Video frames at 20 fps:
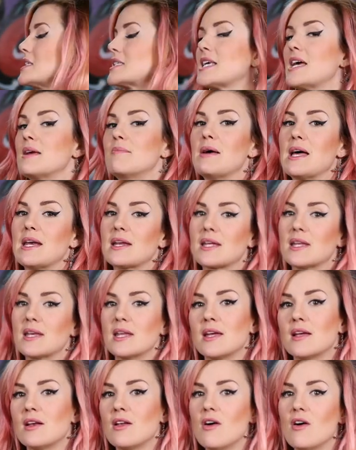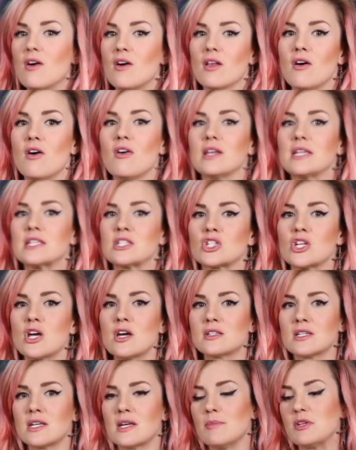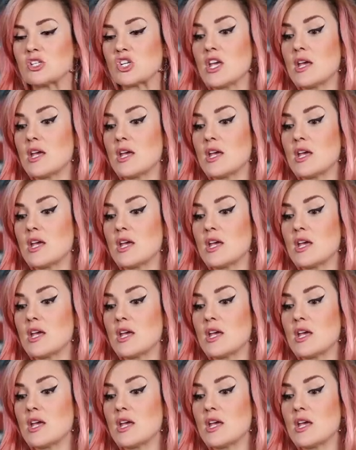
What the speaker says: the same mannequin here. Like, I'll insert an image